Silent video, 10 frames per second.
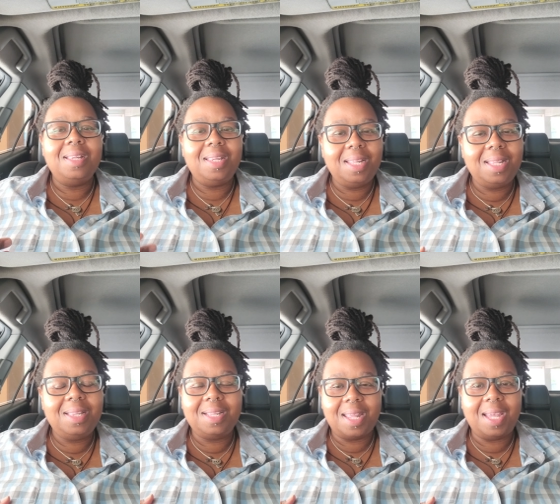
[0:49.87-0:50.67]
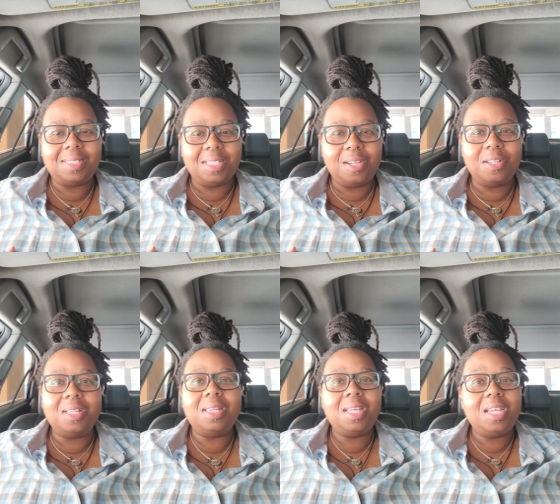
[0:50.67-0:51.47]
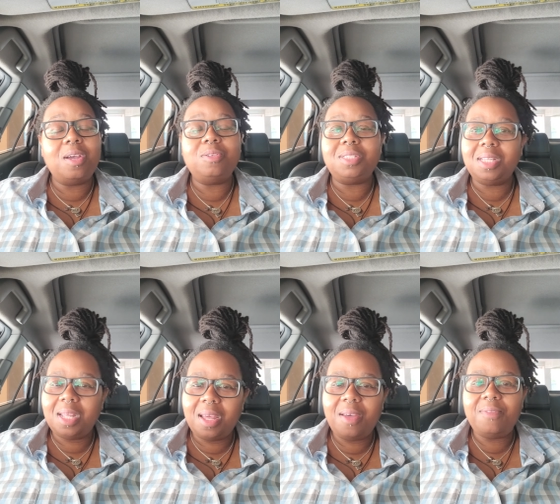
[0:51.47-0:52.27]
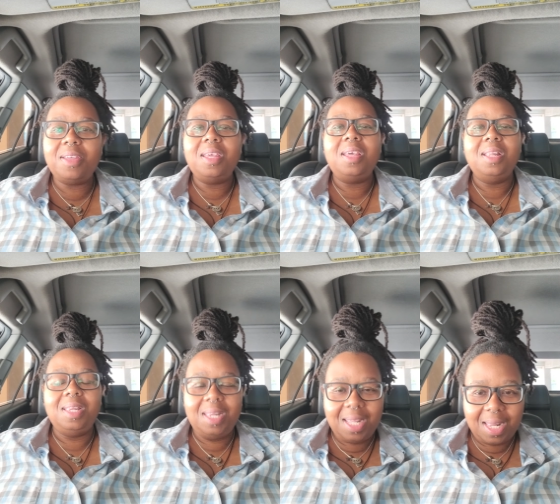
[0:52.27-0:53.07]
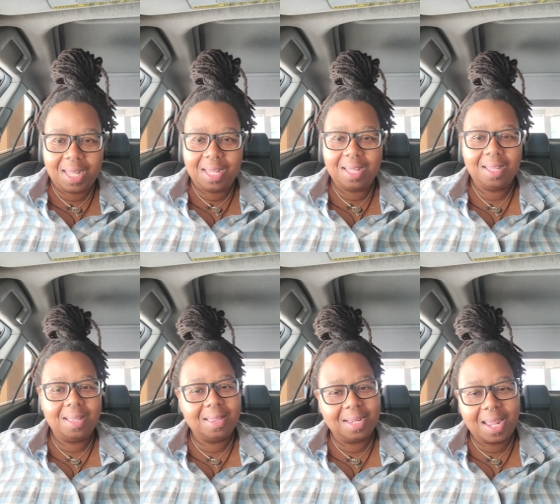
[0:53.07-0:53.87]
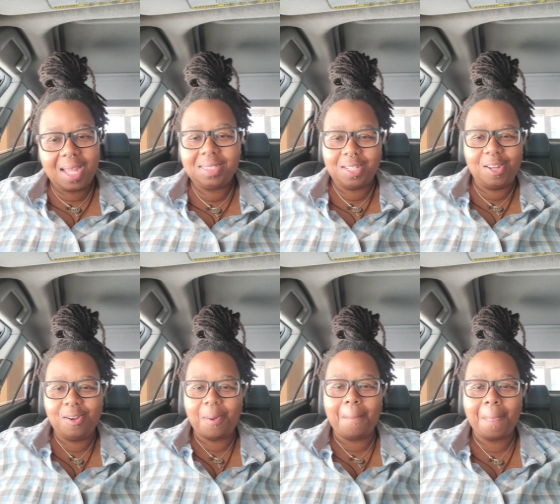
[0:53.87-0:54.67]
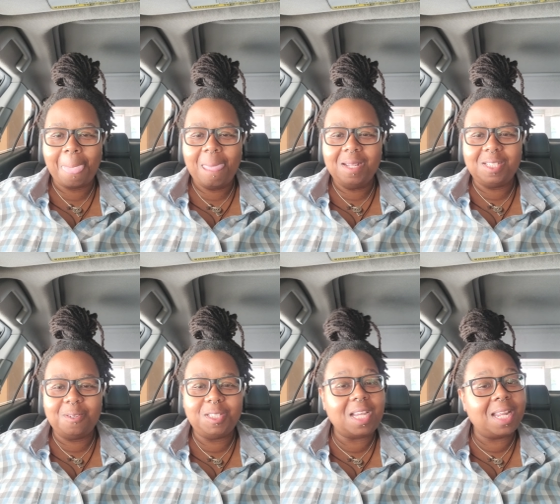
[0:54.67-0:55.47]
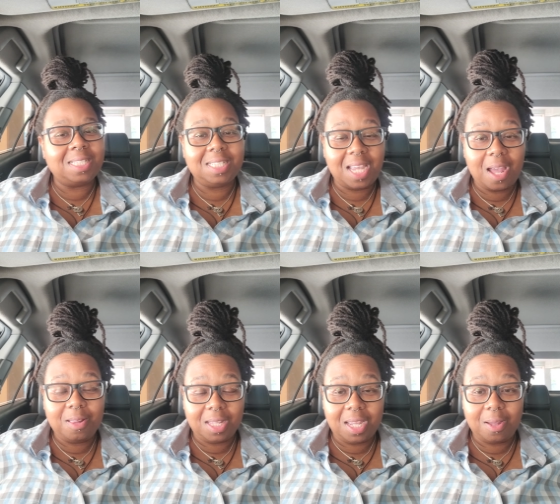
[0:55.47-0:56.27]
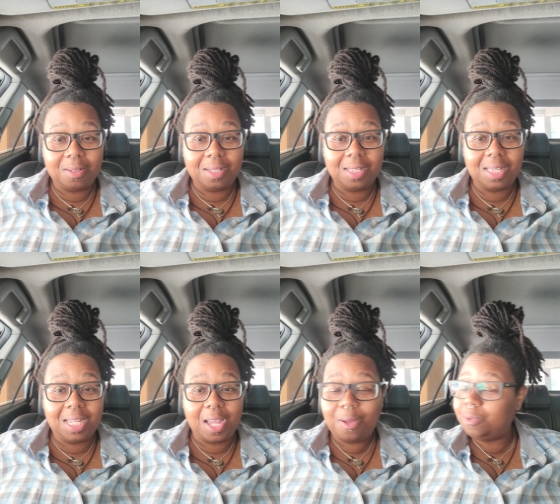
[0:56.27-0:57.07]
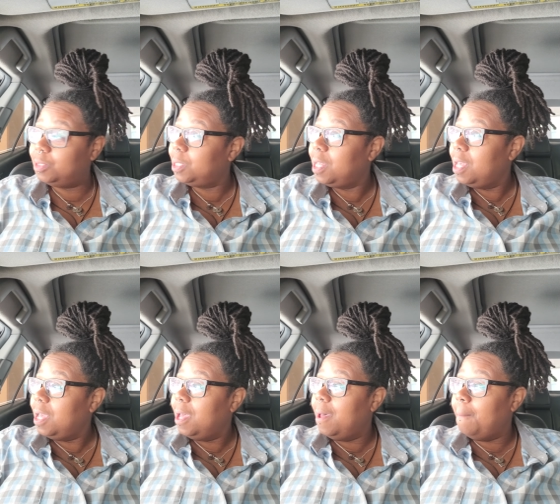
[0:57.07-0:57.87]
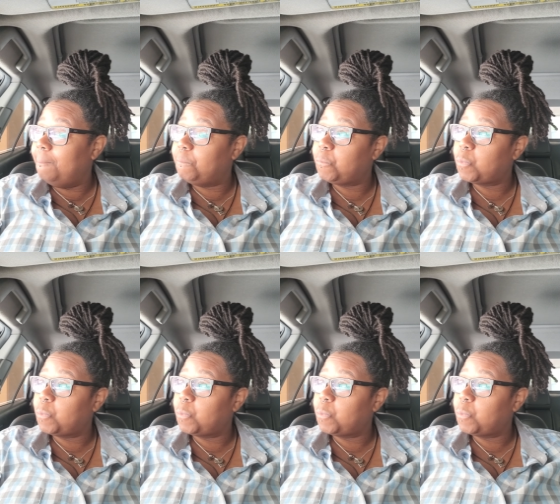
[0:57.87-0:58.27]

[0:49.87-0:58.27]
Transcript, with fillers: Lily the nasty girl. The Leos love Lily the nasty girl. So shout out to y'all Leo, Leos. Um,